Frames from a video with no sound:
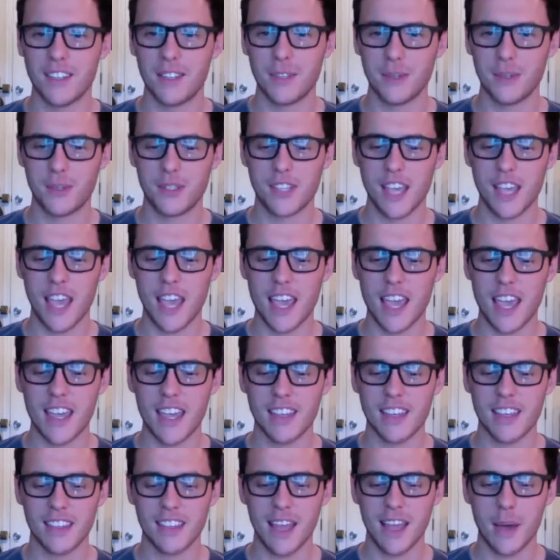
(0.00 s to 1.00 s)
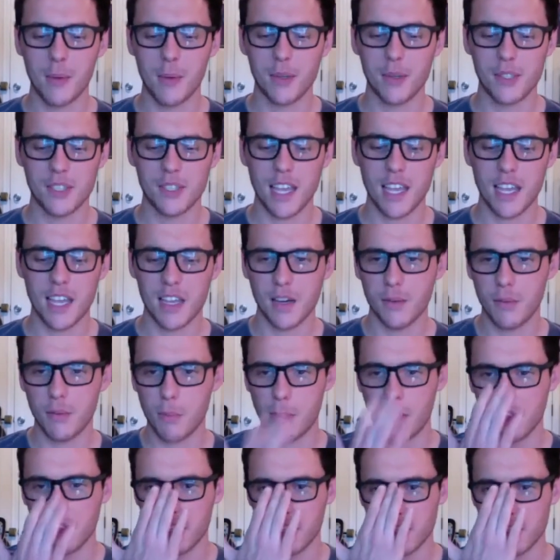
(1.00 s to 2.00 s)
say that was negative about
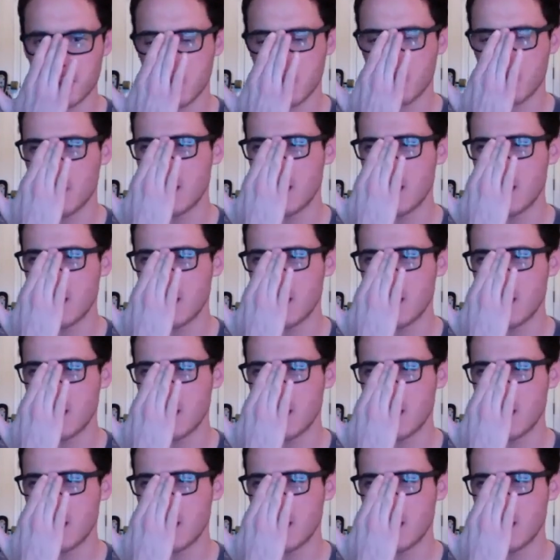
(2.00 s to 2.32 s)
this movie,